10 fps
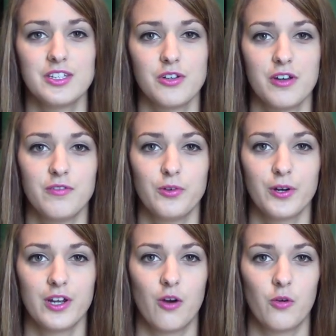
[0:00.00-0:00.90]
so if you
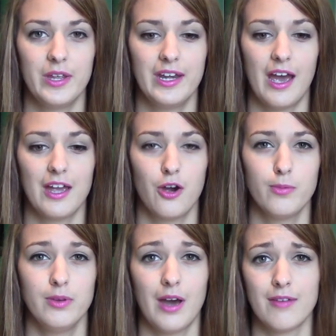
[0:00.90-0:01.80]
are going, I
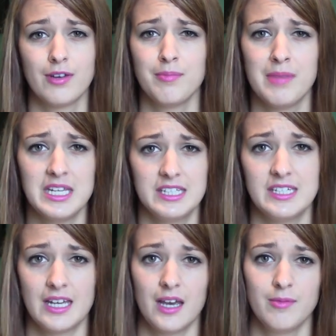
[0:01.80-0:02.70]
hope you have an
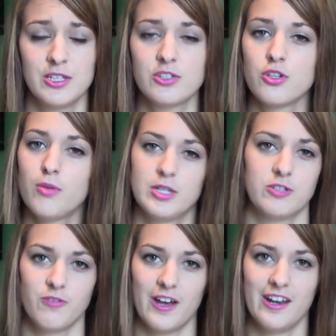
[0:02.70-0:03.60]
amazing time. It's so
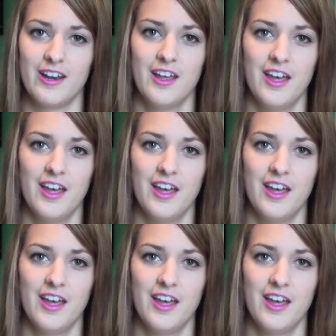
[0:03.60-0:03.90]
much fun.